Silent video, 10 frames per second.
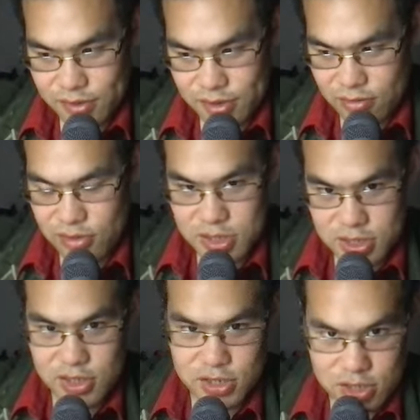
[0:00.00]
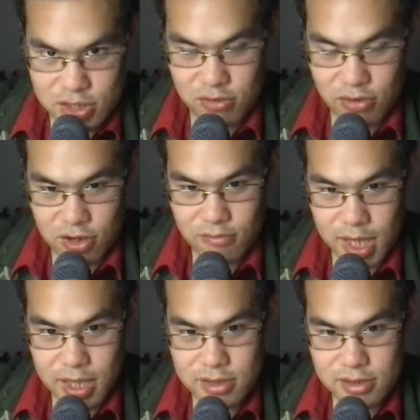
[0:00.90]
those decisions are no longer
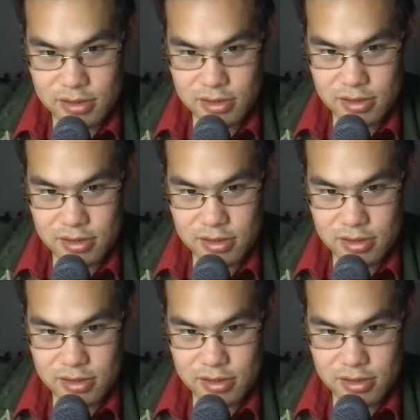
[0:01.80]
made.